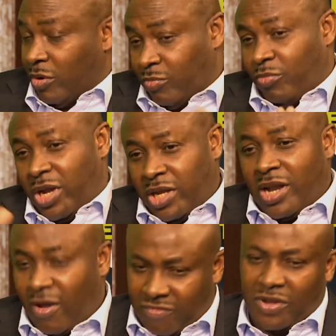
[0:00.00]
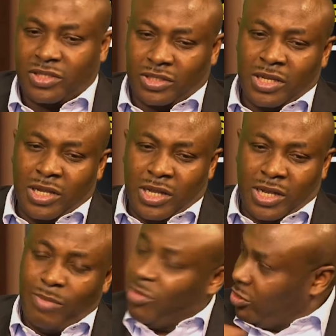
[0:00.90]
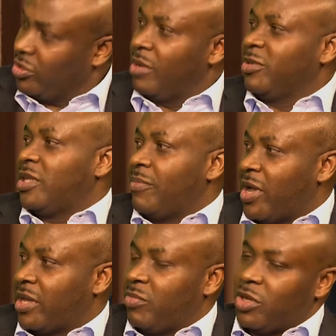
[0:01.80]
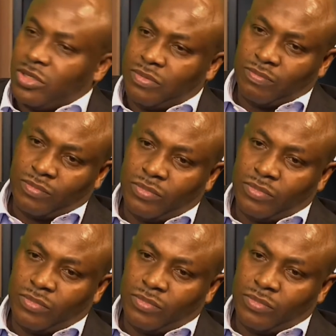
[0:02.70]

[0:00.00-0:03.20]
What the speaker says: We'll break it down first. Let me step back a bit.